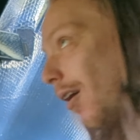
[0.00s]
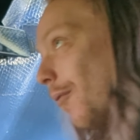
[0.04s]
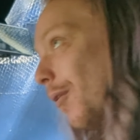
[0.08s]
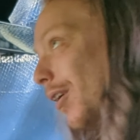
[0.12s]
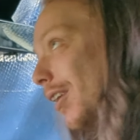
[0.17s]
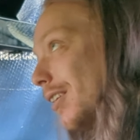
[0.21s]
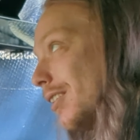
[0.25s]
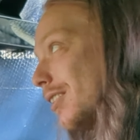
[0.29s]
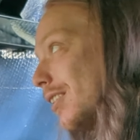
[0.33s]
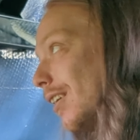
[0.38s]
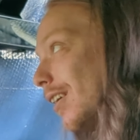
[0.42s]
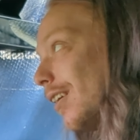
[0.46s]

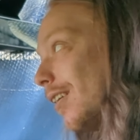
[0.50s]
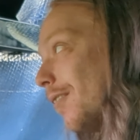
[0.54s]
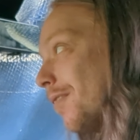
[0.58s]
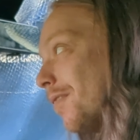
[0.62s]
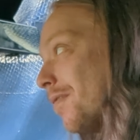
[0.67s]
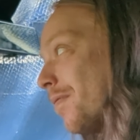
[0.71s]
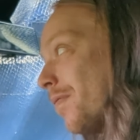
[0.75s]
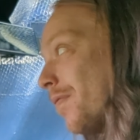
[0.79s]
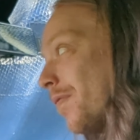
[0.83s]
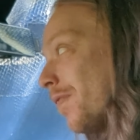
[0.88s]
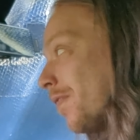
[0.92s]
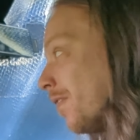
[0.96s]
will say,
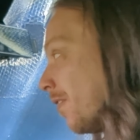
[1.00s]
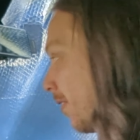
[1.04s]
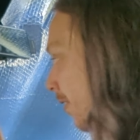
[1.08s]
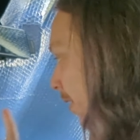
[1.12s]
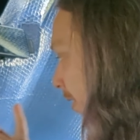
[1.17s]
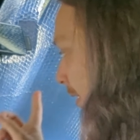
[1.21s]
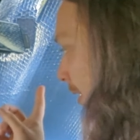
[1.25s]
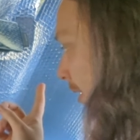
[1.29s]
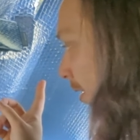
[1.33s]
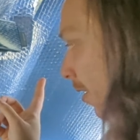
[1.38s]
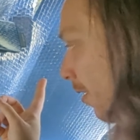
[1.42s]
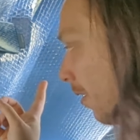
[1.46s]

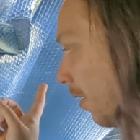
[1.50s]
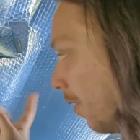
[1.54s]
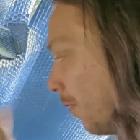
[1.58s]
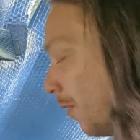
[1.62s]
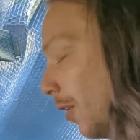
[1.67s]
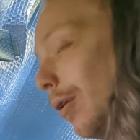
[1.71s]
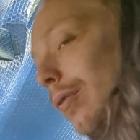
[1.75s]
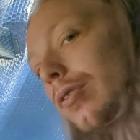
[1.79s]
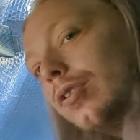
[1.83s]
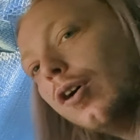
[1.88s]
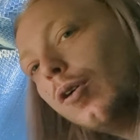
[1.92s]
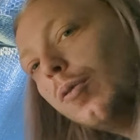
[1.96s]
if
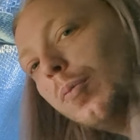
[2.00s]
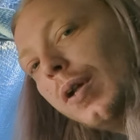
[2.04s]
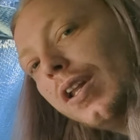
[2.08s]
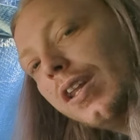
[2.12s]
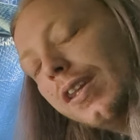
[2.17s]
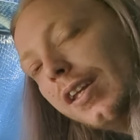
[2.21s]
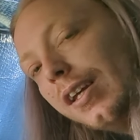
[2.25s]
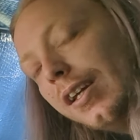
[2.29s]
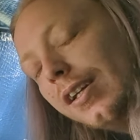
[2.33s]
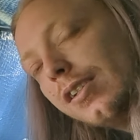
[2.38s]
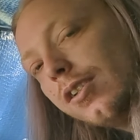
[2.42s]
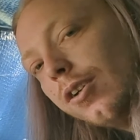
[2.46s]
you double
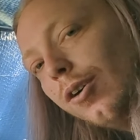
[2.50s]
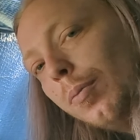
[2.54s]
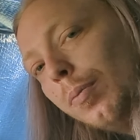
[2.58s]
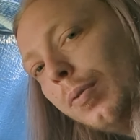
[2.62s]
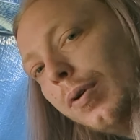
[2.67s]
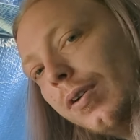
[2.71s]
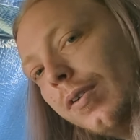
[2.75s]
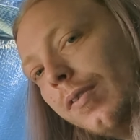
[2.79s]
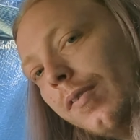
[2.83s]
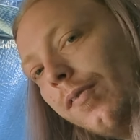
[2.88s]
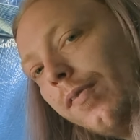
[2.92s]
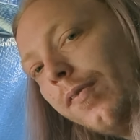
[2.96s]
these up,
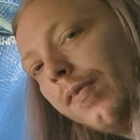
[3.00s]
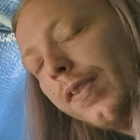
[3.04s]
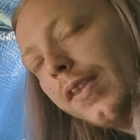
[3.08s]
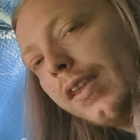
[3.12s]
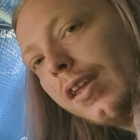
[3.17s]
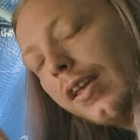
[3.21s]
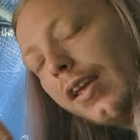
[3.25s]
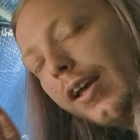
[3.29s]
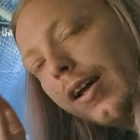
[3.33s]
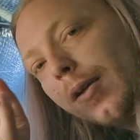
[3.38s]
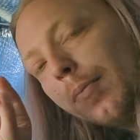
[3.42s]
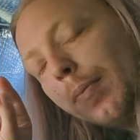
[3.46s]

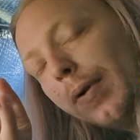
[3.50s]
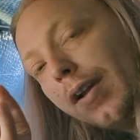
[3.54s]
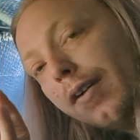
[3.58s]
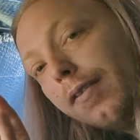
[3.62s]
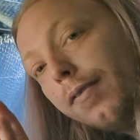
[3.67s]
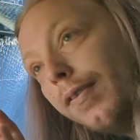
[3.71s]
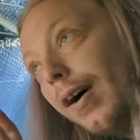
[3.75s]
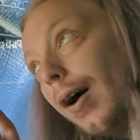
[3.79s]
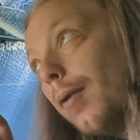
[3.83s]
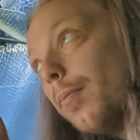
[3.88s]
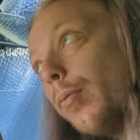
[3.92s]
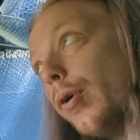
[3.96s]
get a bit of
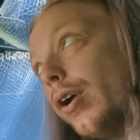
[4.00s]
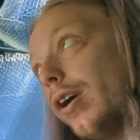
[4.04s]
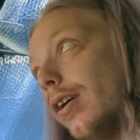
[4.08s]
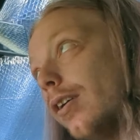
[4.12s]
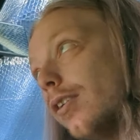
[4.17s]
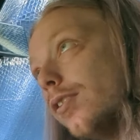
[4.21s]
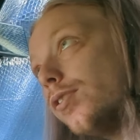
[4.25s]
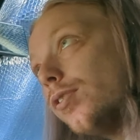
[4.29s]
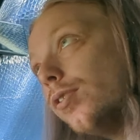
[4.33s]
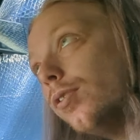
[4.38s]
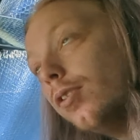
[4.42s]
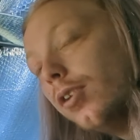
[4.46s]
fabric,
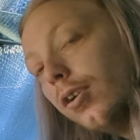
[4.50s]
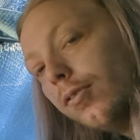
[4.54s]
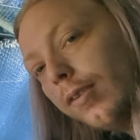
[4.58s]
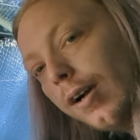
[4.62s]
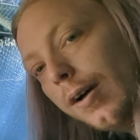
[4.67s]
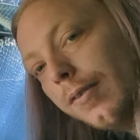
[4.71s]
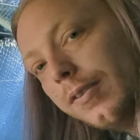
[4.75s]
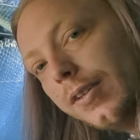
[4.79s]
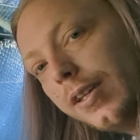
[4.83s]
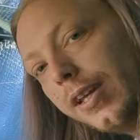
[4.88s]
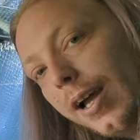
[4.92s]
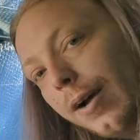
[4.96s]
sew it
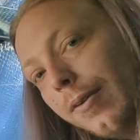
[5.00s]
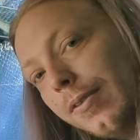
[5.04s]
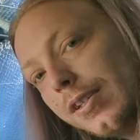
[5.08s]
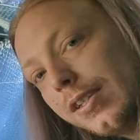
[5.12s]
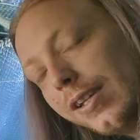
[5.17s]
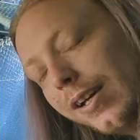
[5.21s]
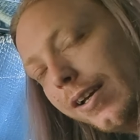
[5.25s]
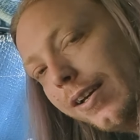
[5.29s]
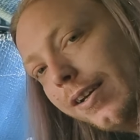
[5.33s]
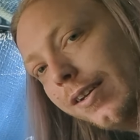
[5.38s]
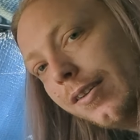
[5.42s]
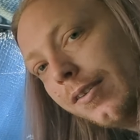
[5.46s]
around the
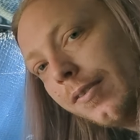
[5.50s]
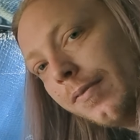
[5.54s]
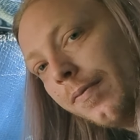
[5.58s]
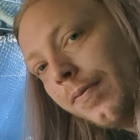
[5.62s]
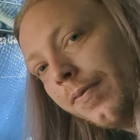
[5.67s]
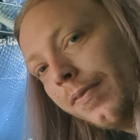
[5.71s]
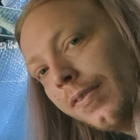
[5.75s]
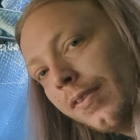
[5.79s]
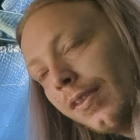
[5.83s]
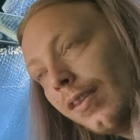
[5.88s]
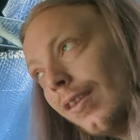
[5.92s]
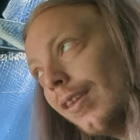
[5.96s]
outside,
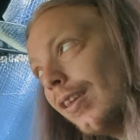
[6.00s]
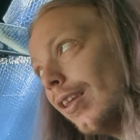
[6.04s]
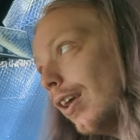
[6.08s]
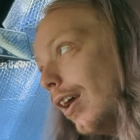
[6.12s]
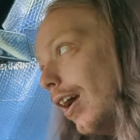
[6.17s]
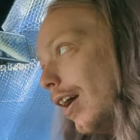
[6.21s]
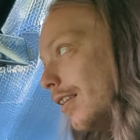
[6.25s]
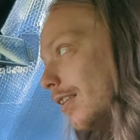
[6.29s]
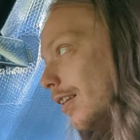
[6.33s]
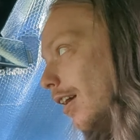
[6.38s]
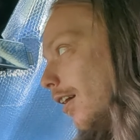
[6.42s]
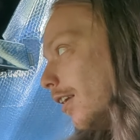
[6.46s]

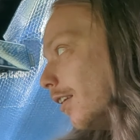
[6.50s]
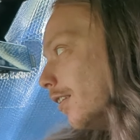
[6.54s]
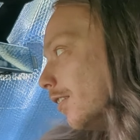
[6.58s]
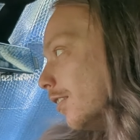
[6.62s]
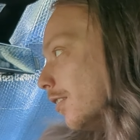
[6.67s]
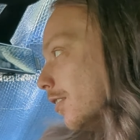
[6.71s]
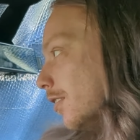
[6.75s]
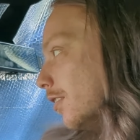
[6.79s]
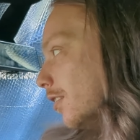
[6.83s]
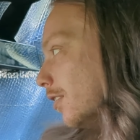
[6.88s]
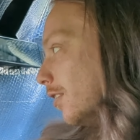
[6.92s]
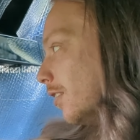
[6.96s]
and then
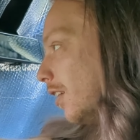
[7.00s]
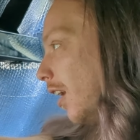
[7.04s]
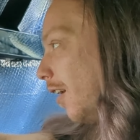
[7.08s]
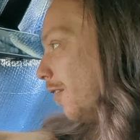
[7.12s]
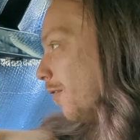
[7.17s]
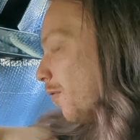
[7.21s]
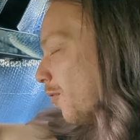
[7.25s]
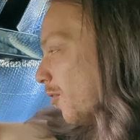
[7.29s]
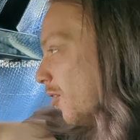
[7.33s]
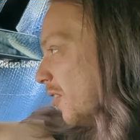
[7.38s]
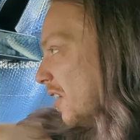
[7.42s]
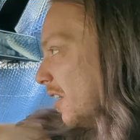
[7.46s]

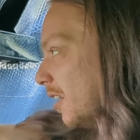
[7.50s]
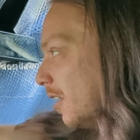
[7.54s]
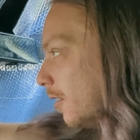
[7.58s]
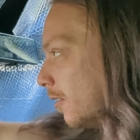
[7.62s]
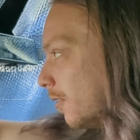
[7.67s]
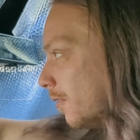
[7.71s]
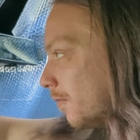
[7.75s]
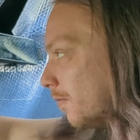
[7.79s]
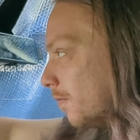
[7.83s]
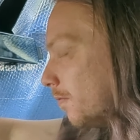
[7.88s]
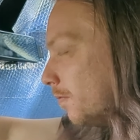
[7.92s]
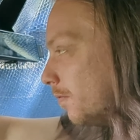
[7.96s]
every,
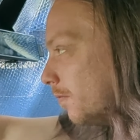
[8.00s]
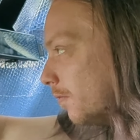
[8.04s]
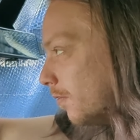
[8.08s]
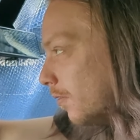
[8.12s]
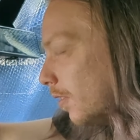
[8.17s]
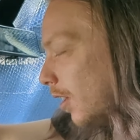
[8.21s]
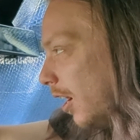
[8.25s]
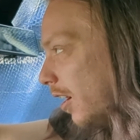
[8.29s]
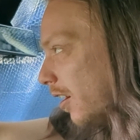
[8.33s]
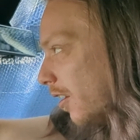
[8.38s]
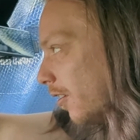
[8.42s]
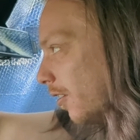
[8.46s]

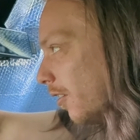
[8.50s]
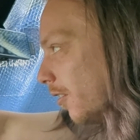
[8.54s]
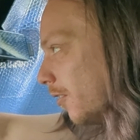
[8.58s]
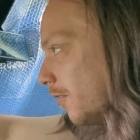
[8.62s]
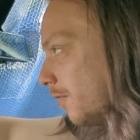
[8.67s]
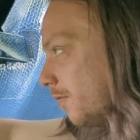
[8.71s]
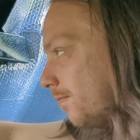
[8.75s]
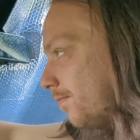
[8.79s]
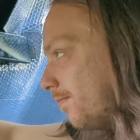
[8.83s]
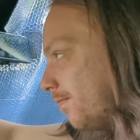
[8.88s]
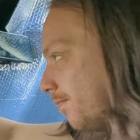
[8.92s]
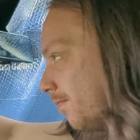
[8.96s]
I don't know,
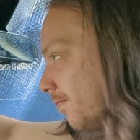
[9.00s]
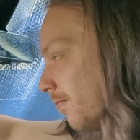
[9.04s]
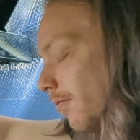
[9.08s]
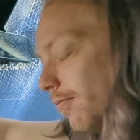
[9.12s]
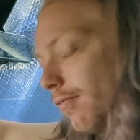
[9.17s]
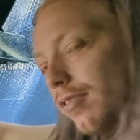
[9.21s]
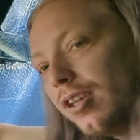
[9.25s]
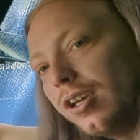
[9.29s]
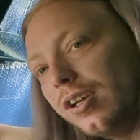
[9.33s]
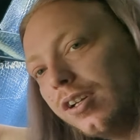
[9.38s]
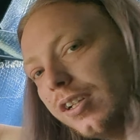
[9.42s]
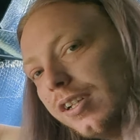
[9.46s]

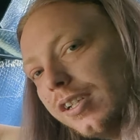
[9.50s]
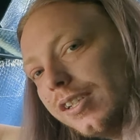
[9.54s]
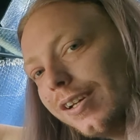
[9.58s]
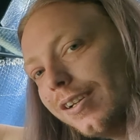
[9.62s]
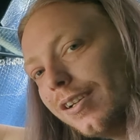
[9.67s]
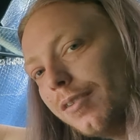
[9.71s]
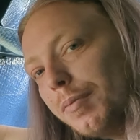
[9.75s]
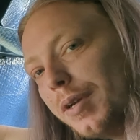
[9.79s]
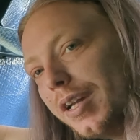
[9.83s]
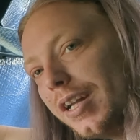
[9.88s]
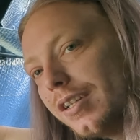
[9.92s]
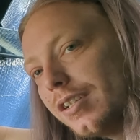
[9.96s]
30
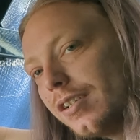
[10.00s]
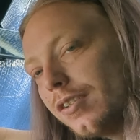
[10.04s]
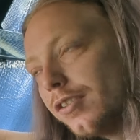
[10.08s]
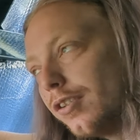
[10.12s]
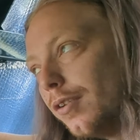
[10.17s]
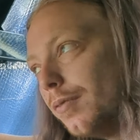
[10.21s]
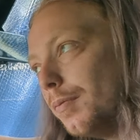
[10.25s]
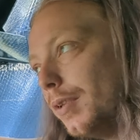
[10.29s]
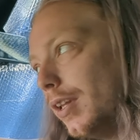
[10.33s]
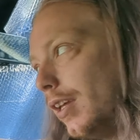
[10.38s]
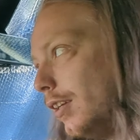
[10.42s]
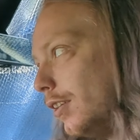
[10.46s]
centimeters or
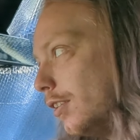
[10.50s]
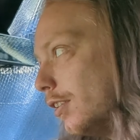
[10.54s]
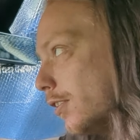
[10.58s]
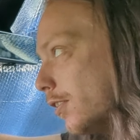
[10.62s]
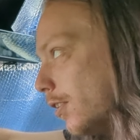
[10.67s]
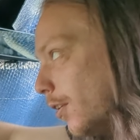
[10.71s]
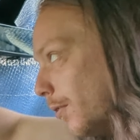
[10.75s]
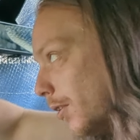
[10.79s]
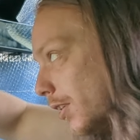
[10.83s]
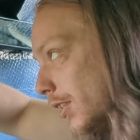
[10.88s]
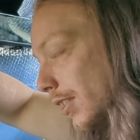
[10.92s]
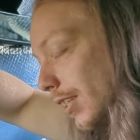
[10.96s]
something, just
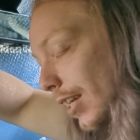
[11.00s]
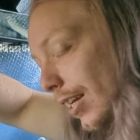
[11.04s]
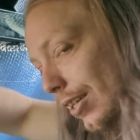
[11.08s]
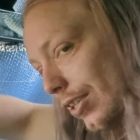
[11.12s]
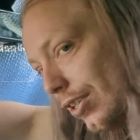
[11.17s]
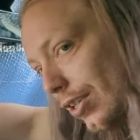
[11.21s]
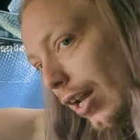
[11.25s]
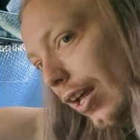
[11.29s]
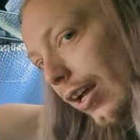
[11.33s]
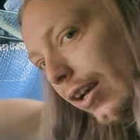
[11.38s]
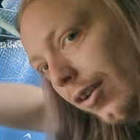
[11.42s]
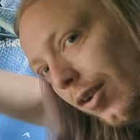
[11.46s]
do a
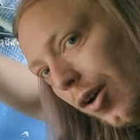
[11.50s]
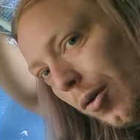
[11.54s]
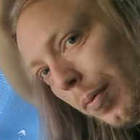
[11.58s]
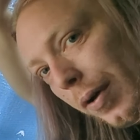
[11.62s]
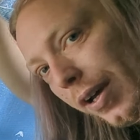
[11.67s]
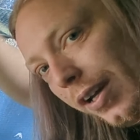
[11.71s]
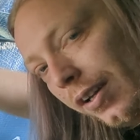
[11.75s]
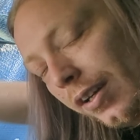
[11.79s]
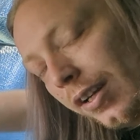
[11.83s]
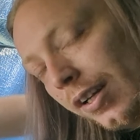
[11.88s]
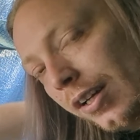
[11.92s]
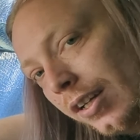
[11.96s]
stitch line up
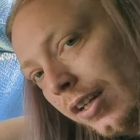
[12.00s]
it,